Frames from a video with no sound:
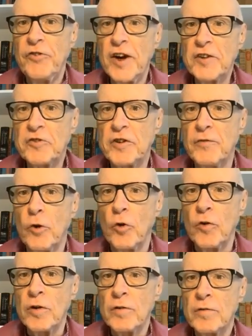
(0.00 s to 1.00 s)
So,
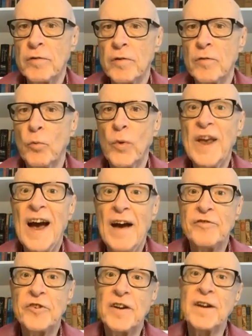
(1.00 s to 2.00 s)
first of all,
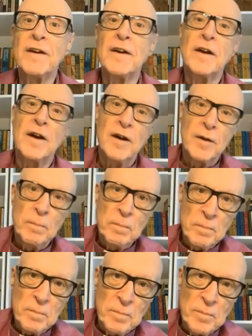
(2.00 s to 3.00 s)
we have
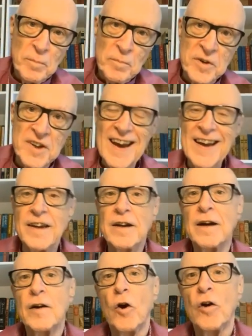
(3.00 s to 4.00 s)

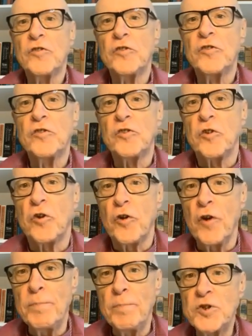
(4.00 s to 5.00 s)
to take
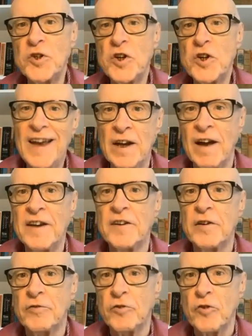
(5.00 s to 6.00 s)
scripture in
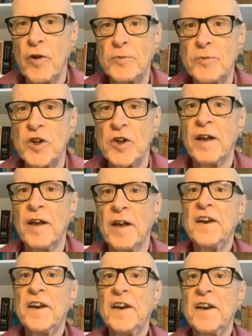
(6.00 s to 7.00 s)
the light of
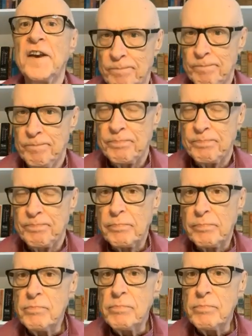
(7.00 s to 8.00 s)
scripture. Now,
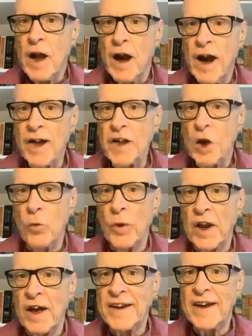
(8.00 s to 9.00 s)

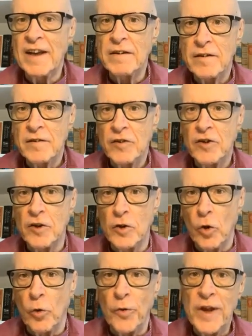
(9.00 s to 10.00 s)
I know when I get
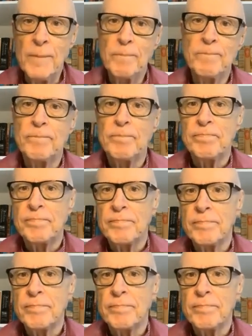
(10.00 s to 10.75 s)
to glory,